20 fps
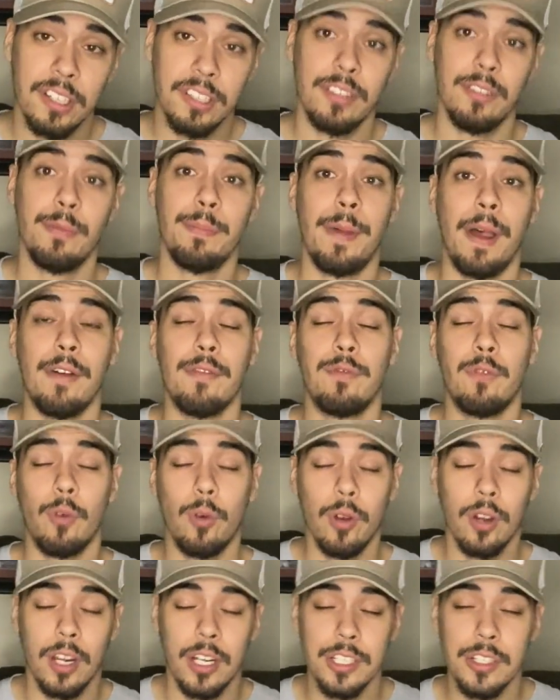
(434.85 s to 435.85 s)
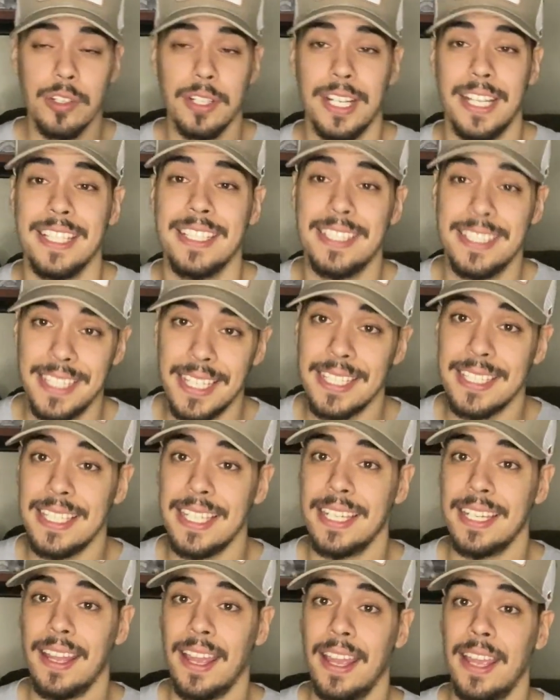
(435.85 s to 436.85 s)
of about
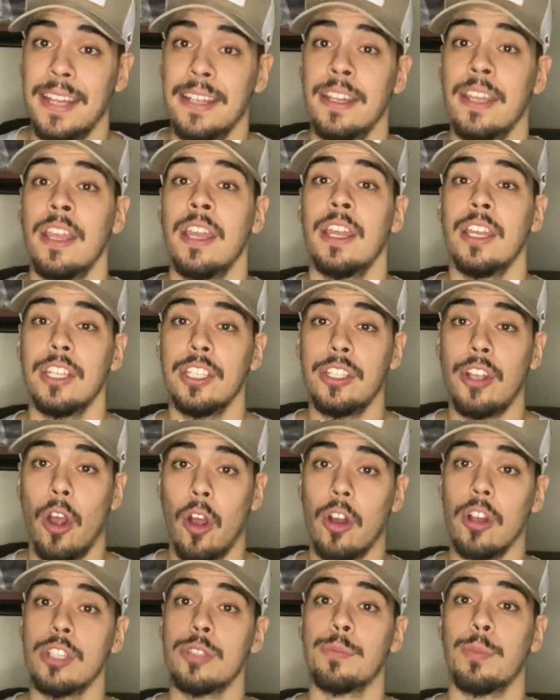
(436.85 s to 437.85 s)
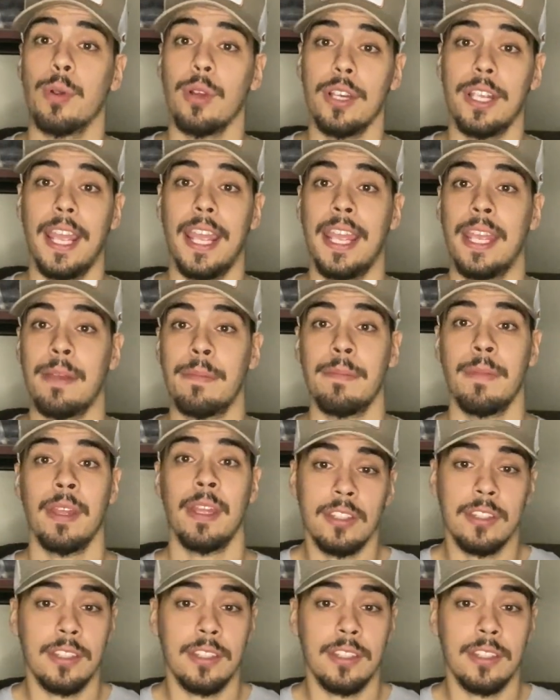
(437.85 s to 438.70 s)
469 yards per game.